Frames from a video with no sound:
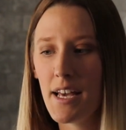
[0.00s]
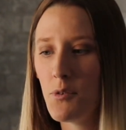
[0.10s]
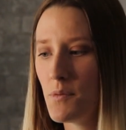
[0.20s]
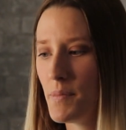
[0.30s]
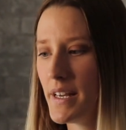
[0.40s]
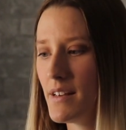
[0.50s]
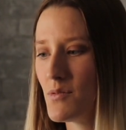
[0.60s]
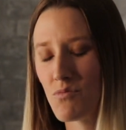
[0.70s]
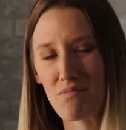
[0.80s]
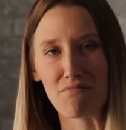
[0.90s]
It would
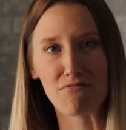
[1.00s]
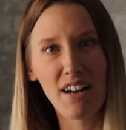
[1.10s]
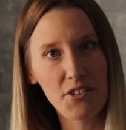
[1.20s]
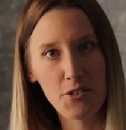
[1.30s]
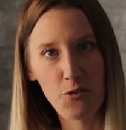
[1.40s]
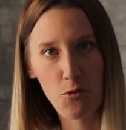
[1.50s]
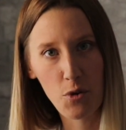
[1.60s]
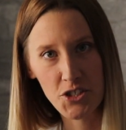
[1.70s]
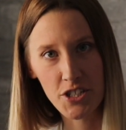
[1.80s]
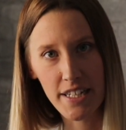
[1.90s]
be rather
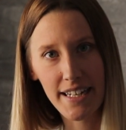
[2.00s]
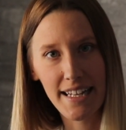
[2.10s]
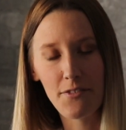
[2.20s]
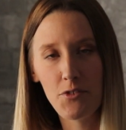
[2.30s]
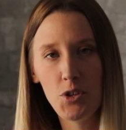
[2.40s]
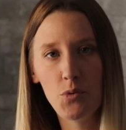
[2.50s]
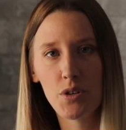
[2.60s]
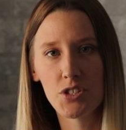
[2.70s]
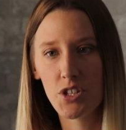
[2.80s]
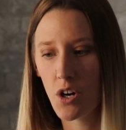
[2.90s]
unfortunate if you
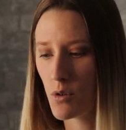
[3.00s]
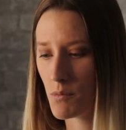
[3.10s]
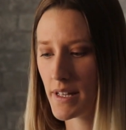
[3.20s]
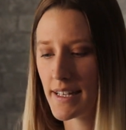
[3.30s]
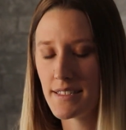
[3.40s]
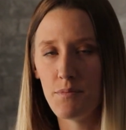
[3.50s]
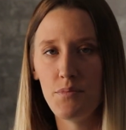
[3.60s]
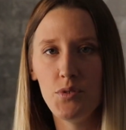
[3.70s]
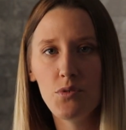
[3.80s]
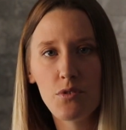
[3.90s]
were to go and plant a
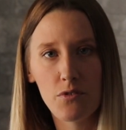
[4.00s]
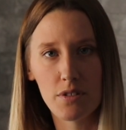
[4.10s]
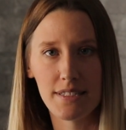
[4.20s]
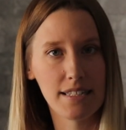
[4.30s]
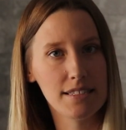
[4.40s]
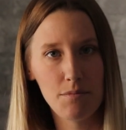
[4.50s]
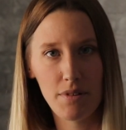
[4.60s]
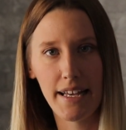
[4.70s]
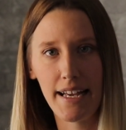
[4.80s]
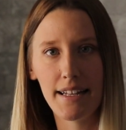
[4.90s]
beautiful scented
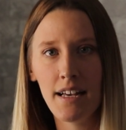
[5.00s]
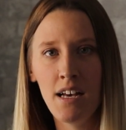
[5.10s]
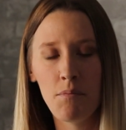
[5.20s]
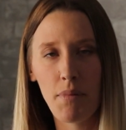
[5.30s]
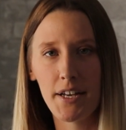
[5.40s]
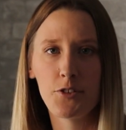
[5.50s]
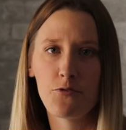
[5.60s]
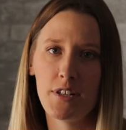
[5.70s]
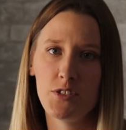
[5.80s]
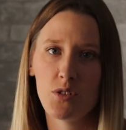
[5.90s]
plant by your
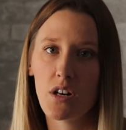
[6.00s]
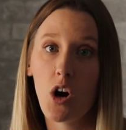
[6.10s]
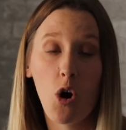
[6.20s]
front door,